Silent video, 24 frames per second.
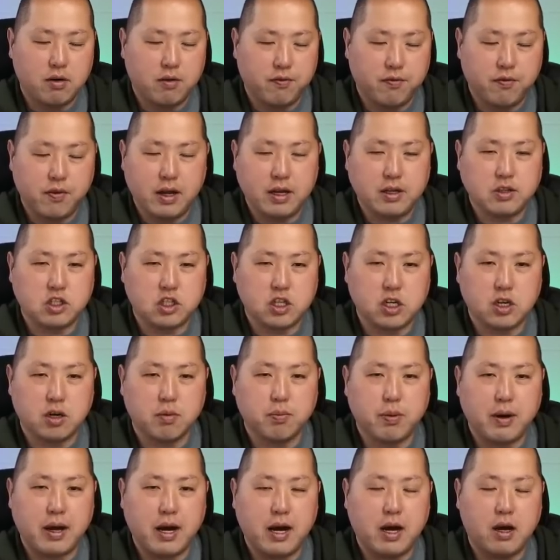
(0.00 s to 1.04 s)
Fed Chair
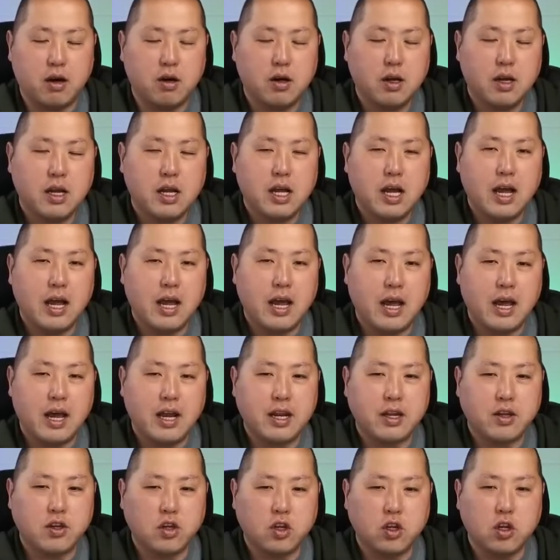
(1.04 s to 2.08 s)
Powell, and
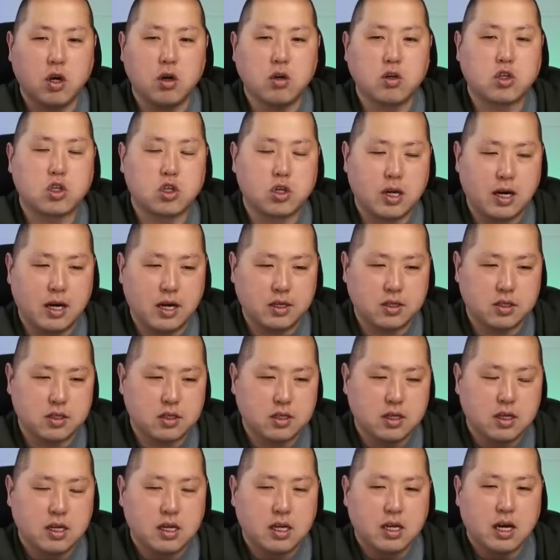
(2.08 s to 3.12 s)
you don't trust
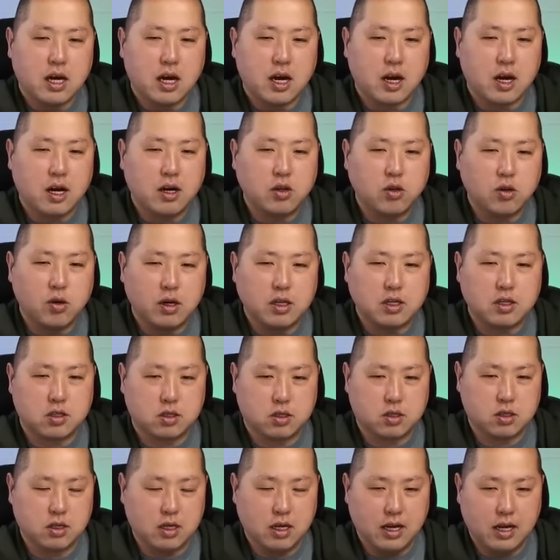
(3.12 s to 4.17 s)
our U.S.